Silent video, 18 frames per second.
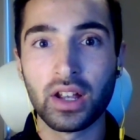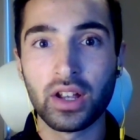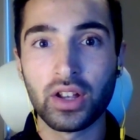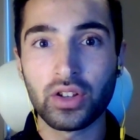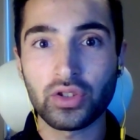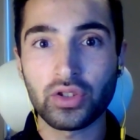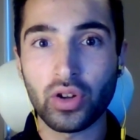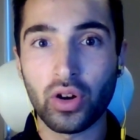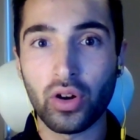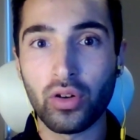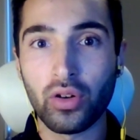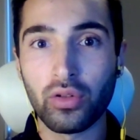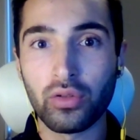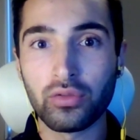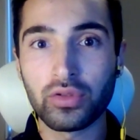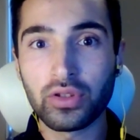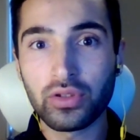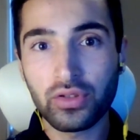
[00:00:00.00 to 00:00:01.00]

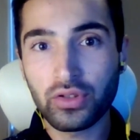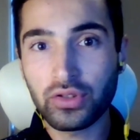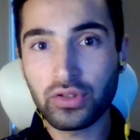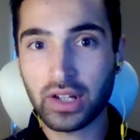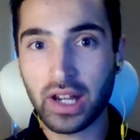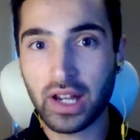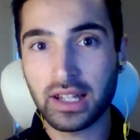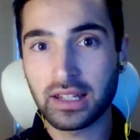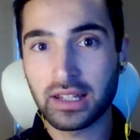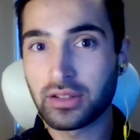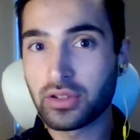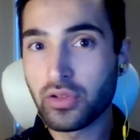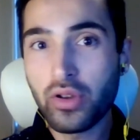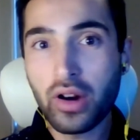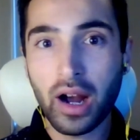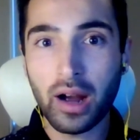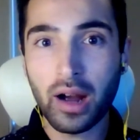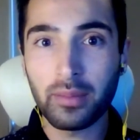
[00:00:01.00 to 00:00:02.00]
So you could say you
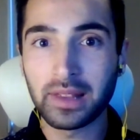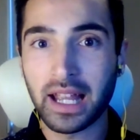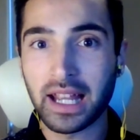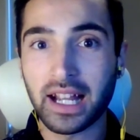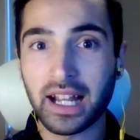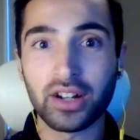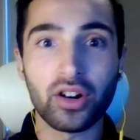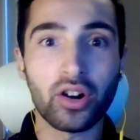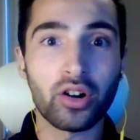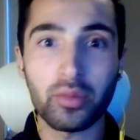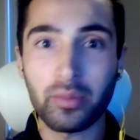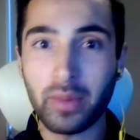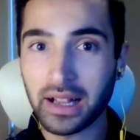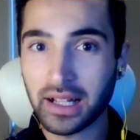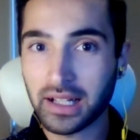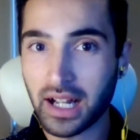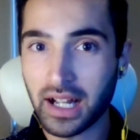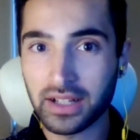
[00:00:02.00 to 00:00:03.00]
have like a
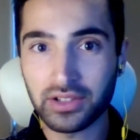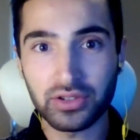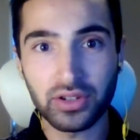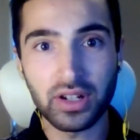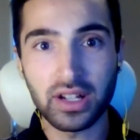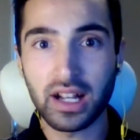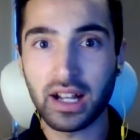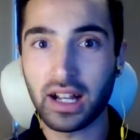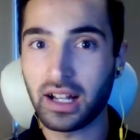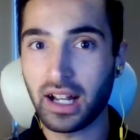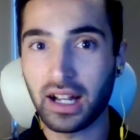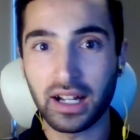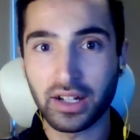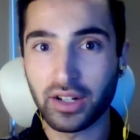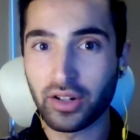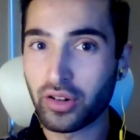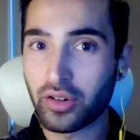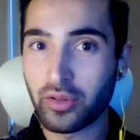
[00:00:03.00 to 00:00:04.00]
normal country, a
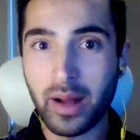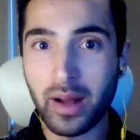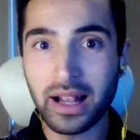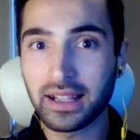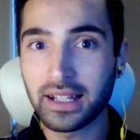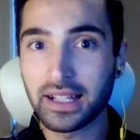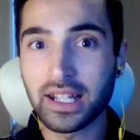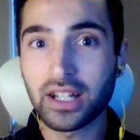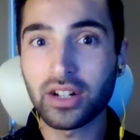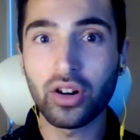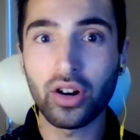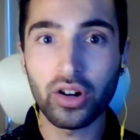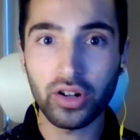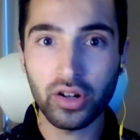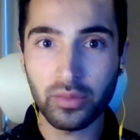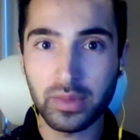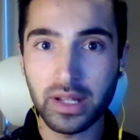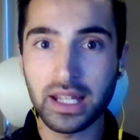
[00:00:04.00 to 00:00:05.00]
normal
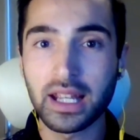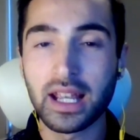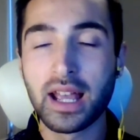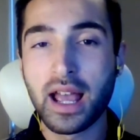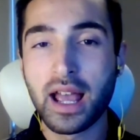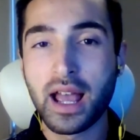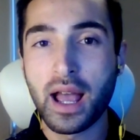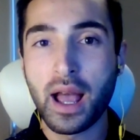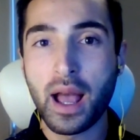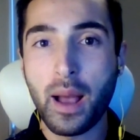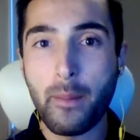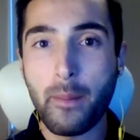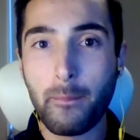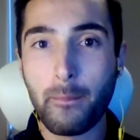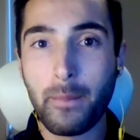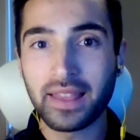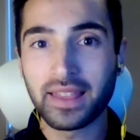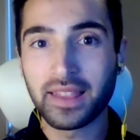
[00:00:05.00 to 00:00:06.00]
economy,
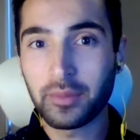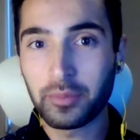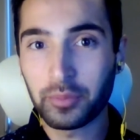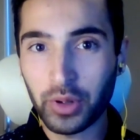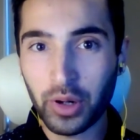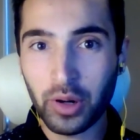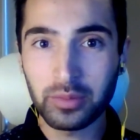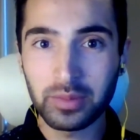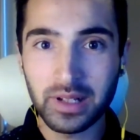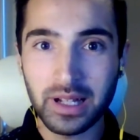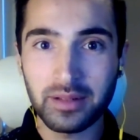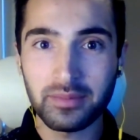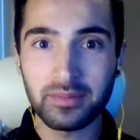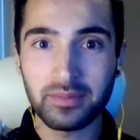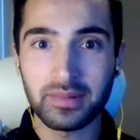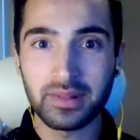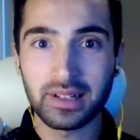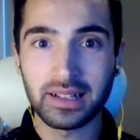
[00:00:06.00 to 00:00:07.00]
but the
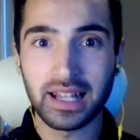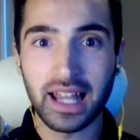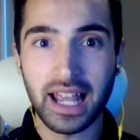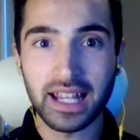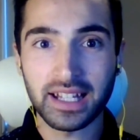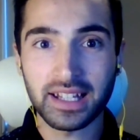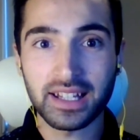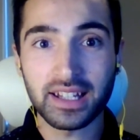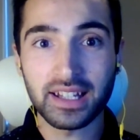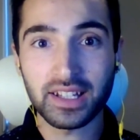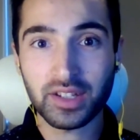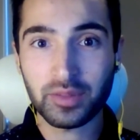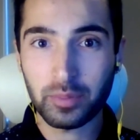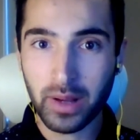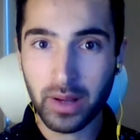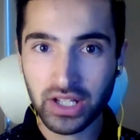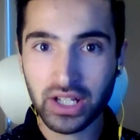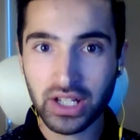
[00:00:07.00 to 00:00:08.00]
problem, like
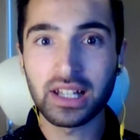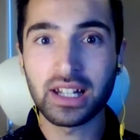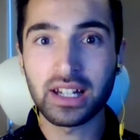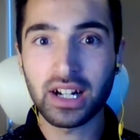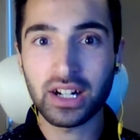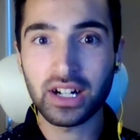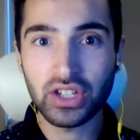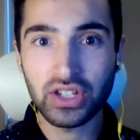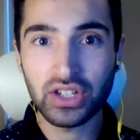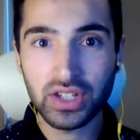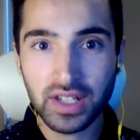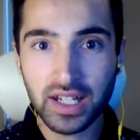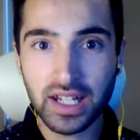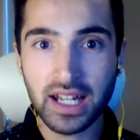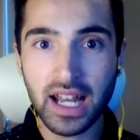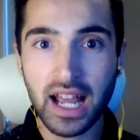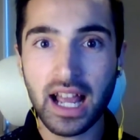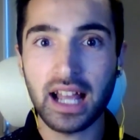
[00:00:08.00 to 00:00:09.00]
especially in
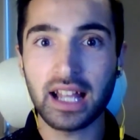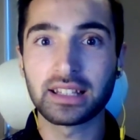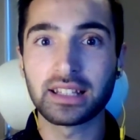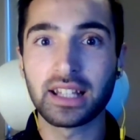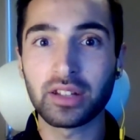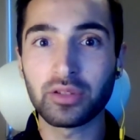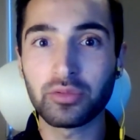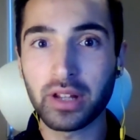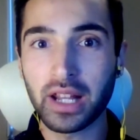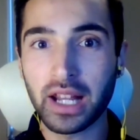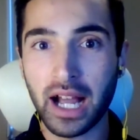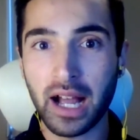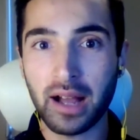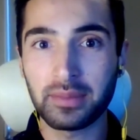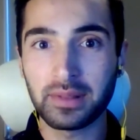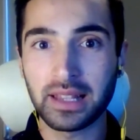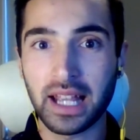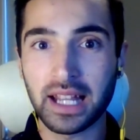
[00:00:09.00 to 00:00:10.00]
Argentina, that we
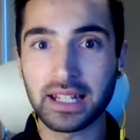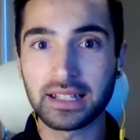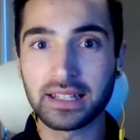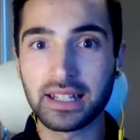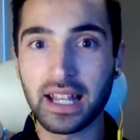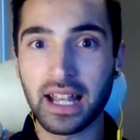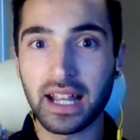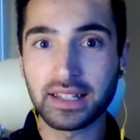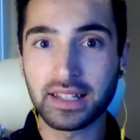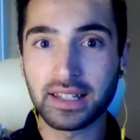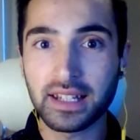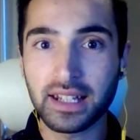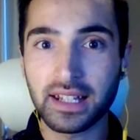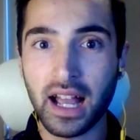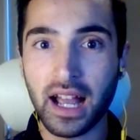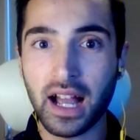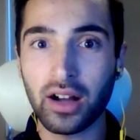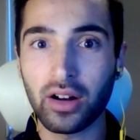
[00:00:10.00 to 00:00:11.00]
have like the
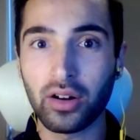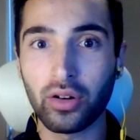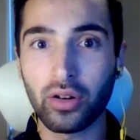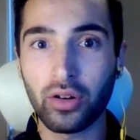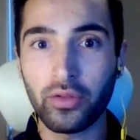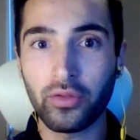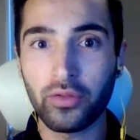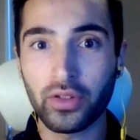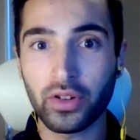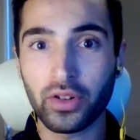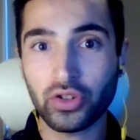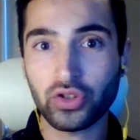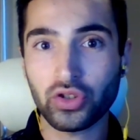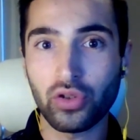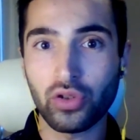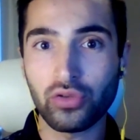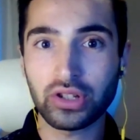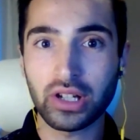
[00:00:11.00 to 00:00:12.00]
idea of
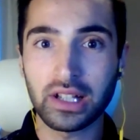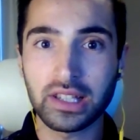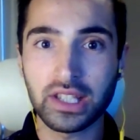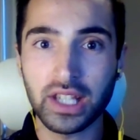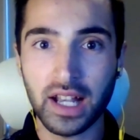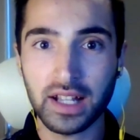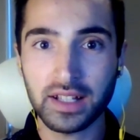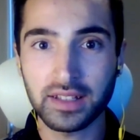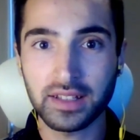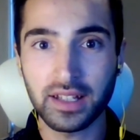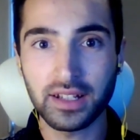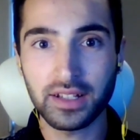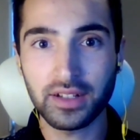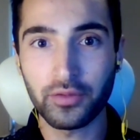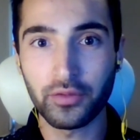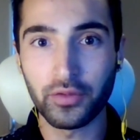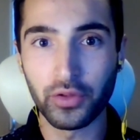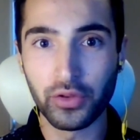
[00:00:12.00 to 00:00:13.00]
social
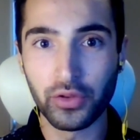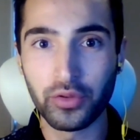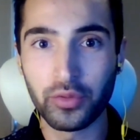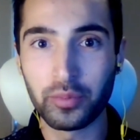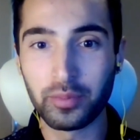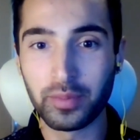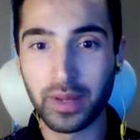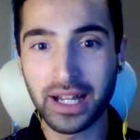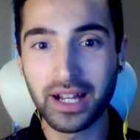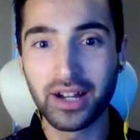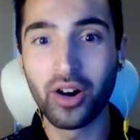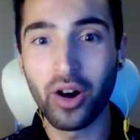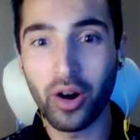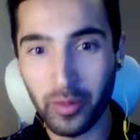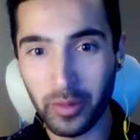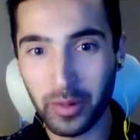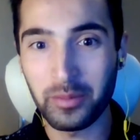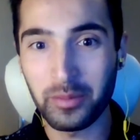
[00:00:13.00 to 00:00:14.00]
justice through big
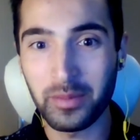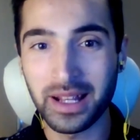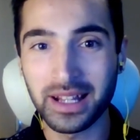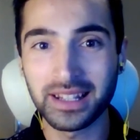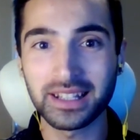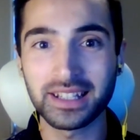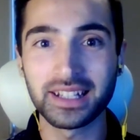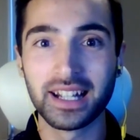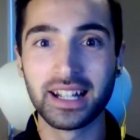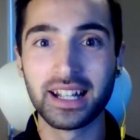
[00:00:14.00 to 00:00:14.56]
government